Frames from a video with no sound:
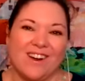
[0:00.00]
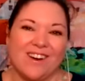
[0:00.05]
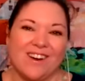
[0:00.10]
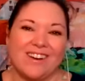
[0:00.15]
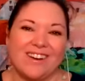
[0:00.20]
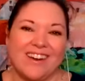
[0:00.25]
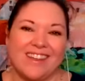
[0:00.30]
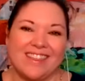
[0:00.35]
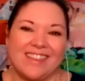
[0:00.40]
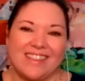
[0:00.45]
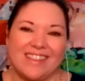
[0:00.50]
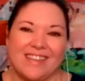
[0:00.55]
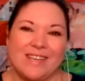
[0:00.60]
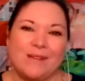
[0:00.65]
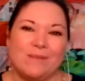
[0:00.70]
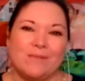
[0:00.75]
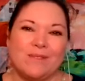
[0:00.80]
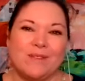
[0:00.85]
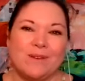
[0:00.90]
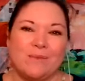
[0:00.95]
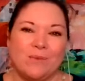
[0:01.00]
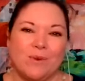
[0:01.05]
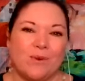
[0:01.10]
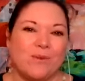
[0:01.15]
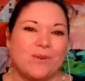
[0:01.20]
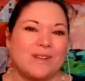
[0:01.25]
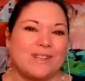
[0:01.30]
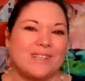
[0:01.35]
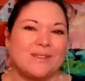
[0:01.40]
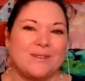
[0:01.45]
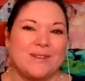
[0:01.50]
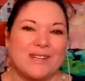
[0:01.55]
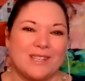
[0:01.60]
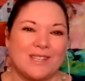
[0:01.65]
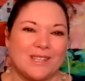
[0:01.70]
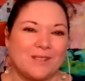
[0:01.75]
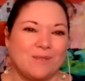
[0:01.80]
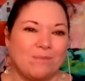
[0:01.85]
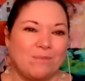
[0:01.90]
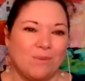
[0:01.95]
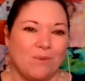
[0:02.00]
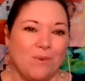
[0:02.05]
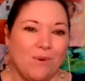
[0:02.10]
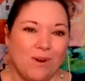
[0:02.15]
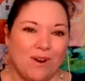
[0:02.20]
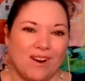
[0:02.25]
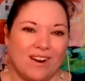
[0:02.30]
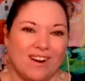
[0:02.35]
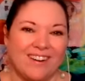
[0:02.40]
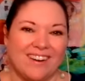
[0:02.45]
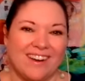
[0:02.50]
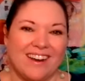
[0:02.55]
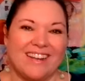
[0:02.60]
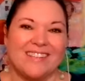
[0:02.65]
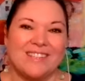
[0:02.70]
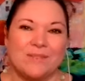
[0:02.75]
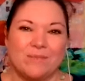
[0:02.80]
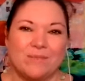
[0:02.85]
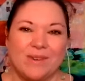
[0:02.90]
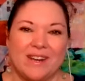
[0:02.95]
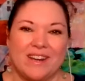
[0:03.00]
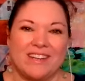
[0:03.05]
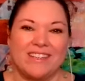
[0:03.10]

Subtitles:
are themes that we're going to explore as